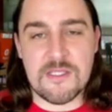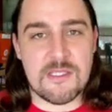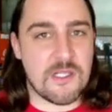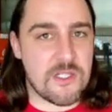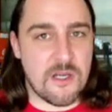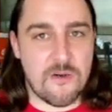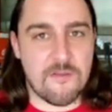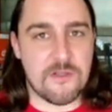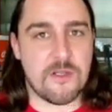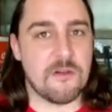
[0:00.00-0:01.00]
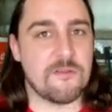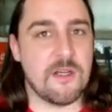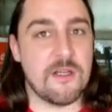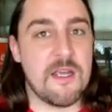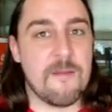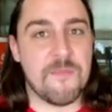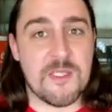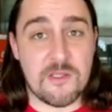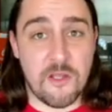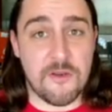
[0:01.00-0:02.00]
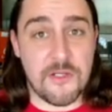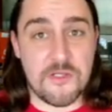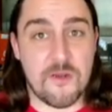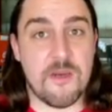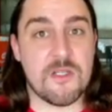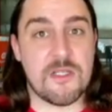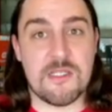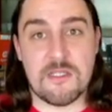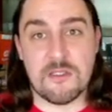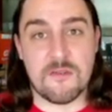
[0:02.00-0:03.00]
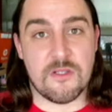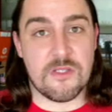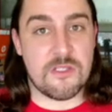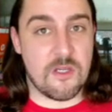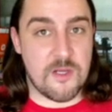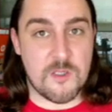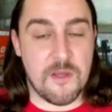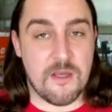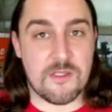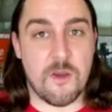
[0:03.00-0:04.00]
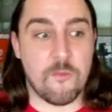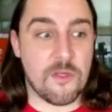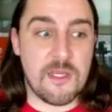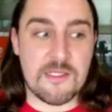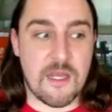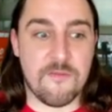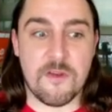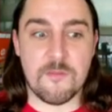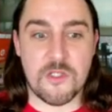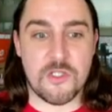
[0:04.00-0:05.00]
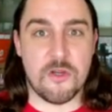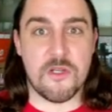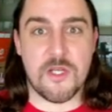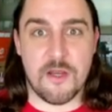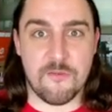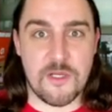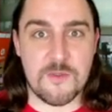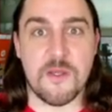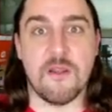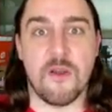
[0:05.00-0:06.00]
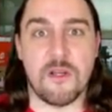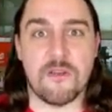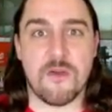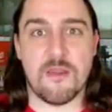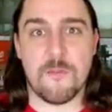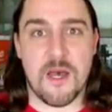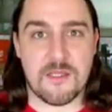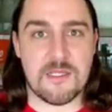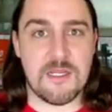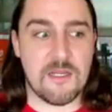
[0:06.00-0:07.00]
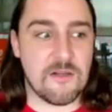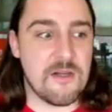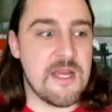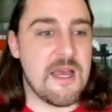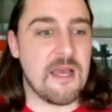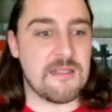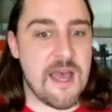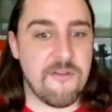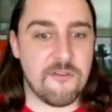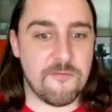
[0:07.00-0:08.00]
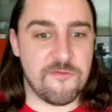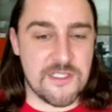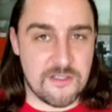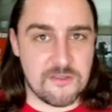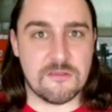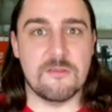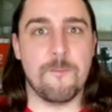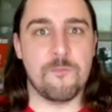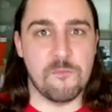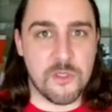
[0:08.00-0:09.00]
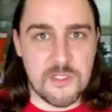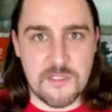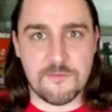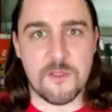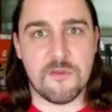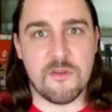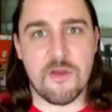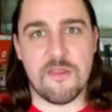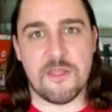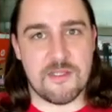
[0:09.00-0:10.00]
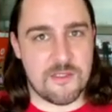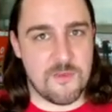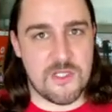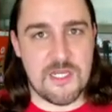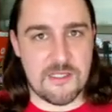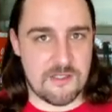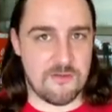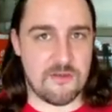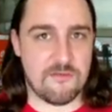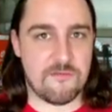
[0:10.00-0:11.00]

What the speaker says: such a great photographer. He's learning so much and his skills have gotten so much better. So I'm really excited for him to show you kind of what he's been learning throughout the past year, and to have a physical book to flip through, I think is so much easier than